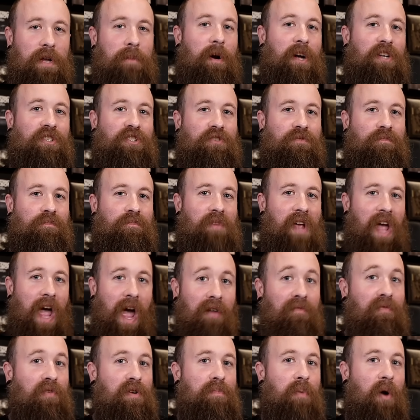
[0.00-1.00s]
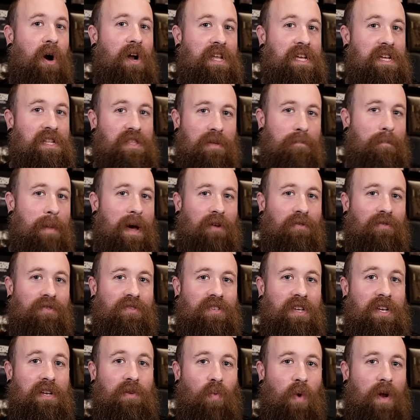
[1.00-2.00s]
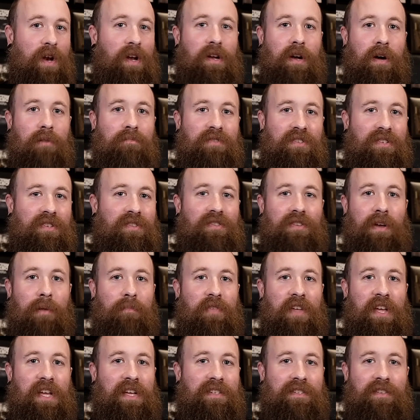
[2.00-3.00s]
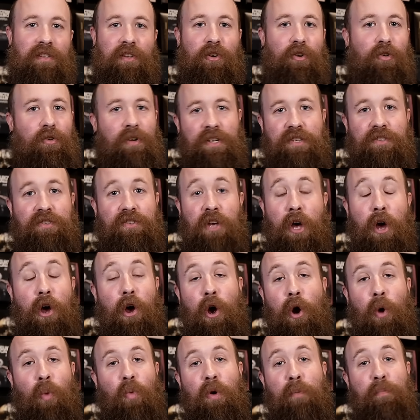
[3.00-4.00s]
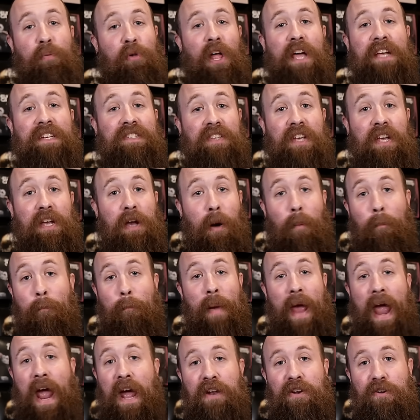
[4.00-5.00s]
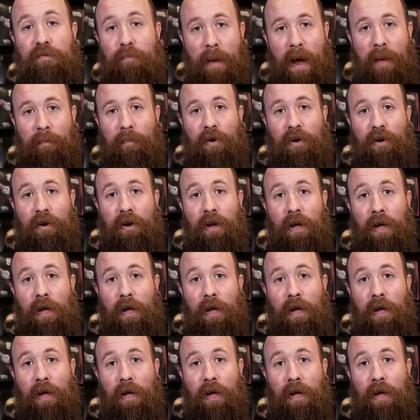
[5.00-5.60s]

much everybody in the metal scene when it comes to something as little as replacing a band member.